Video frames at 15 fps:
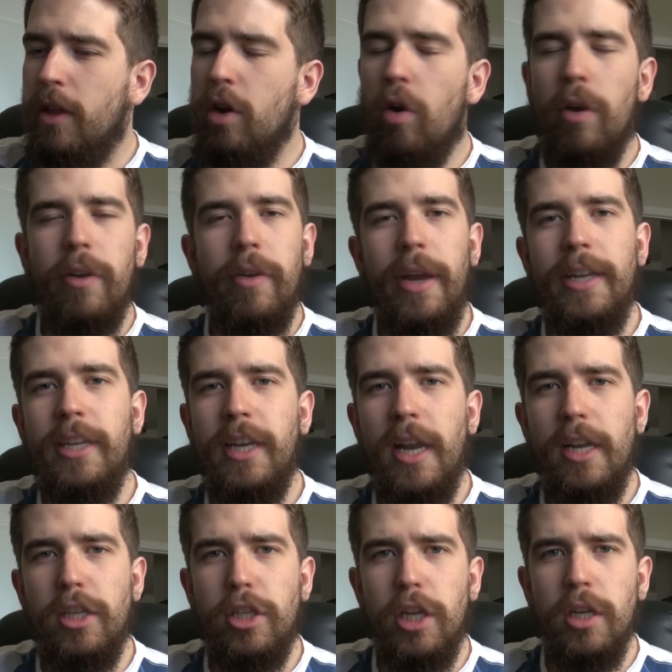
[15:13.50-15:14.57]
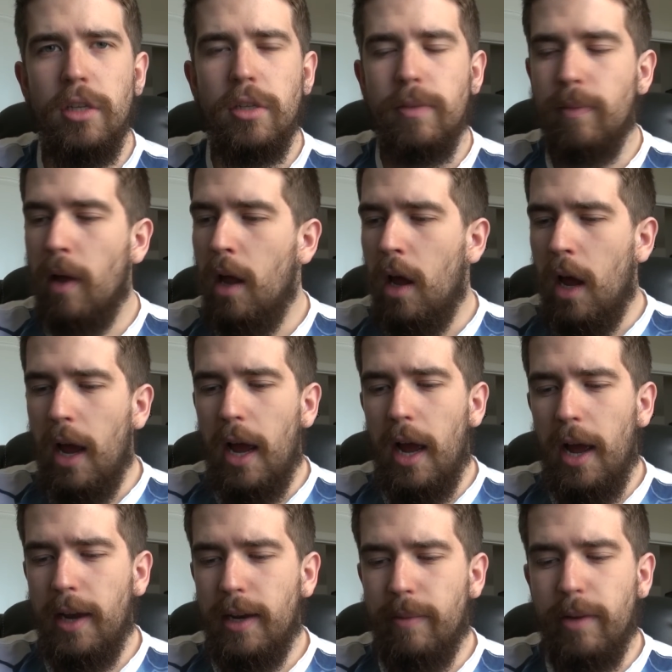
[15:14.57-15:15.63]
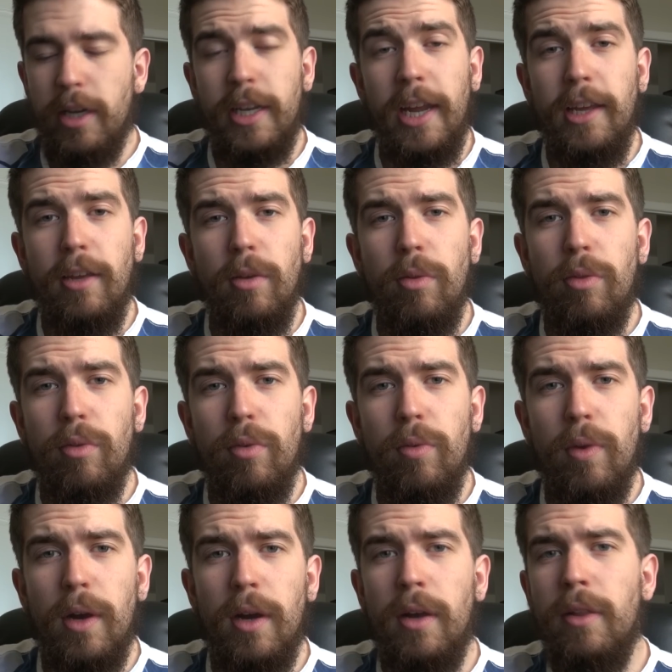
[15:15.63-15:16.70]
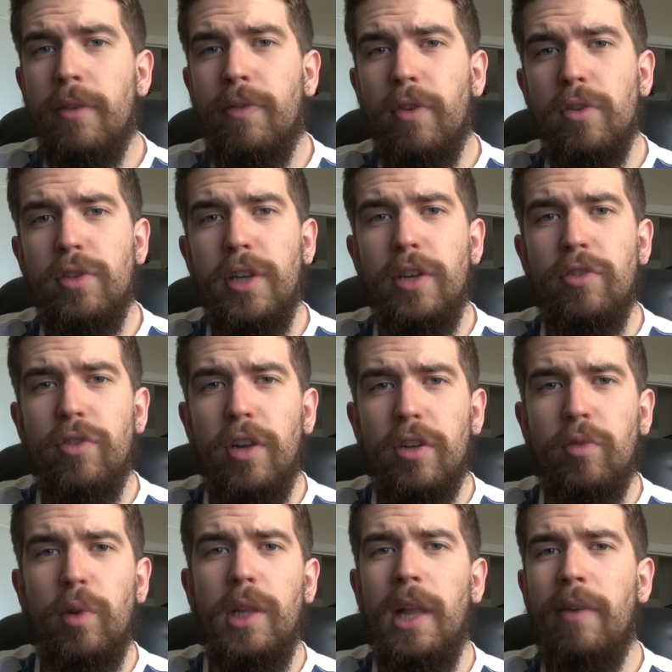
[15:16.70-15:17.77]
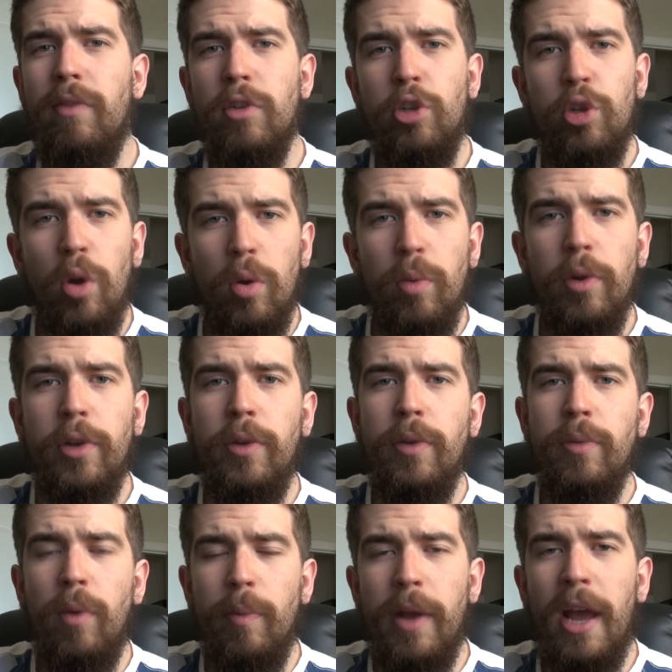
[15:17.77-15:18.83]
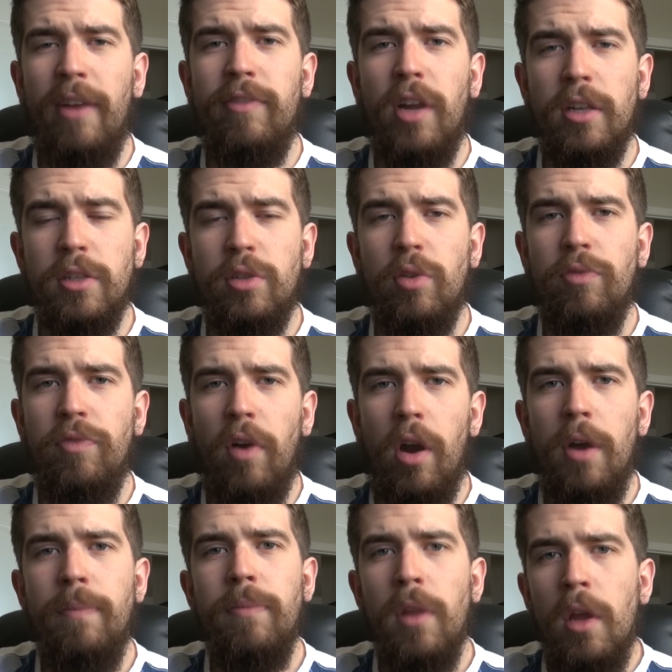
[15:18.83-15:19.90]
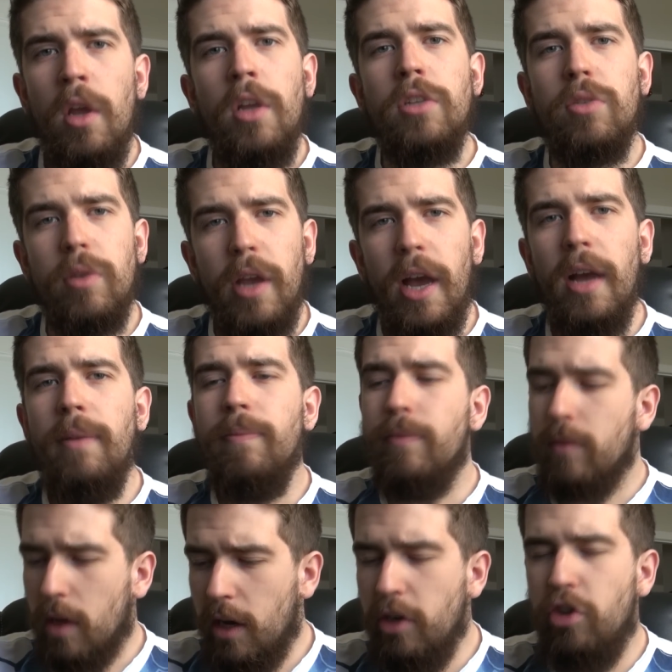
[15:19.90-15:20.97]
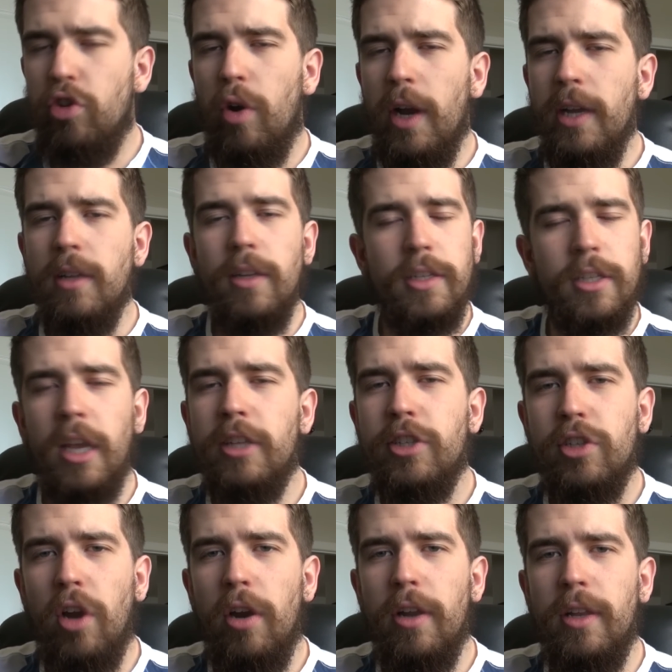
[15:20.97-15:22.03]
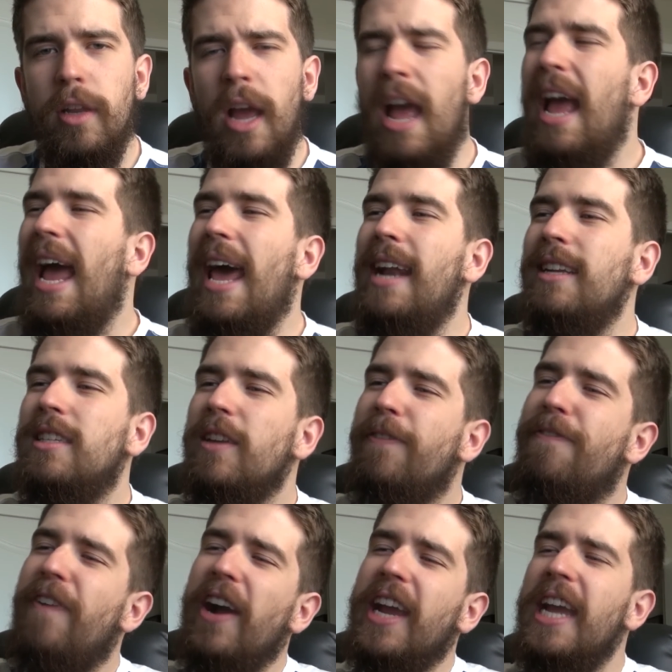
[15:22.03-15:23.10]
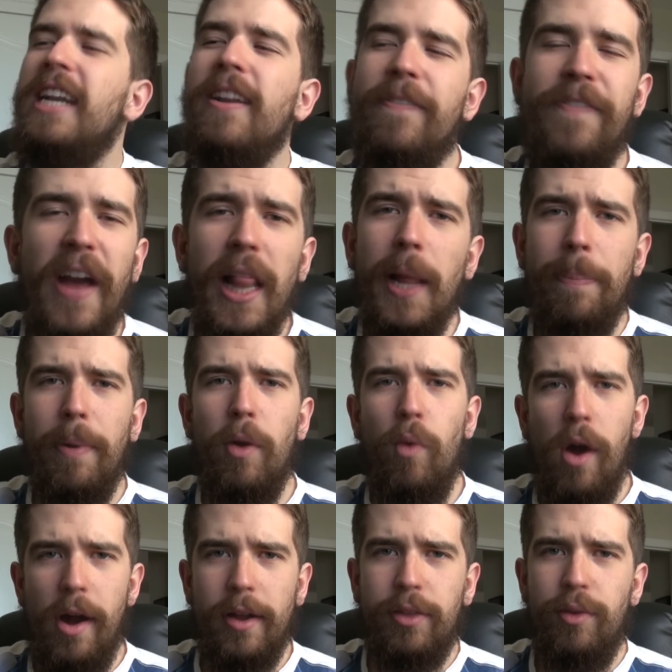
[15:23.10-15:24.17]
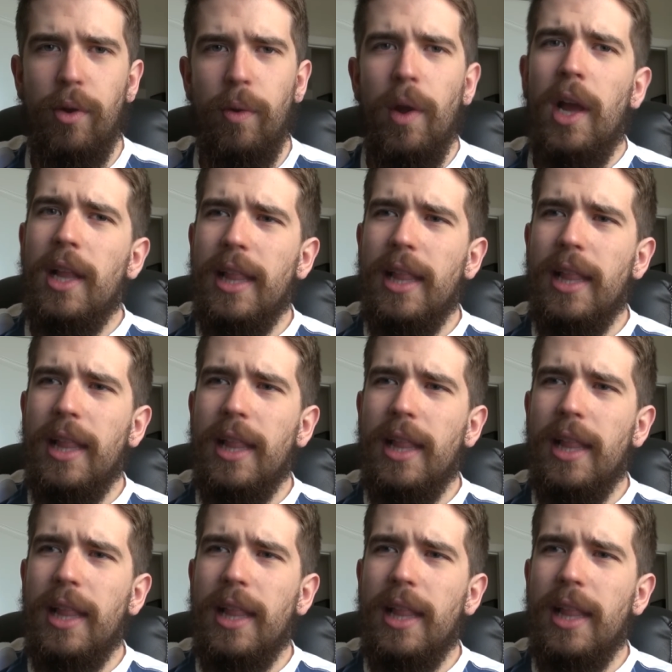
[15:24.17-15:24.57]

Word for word: Order 1886. And I'm going to take you through the first introductory level and show what we're doing, what we have done so far. So yeah, enjoy. Let's get started. And it's the fucking developer walkthrough.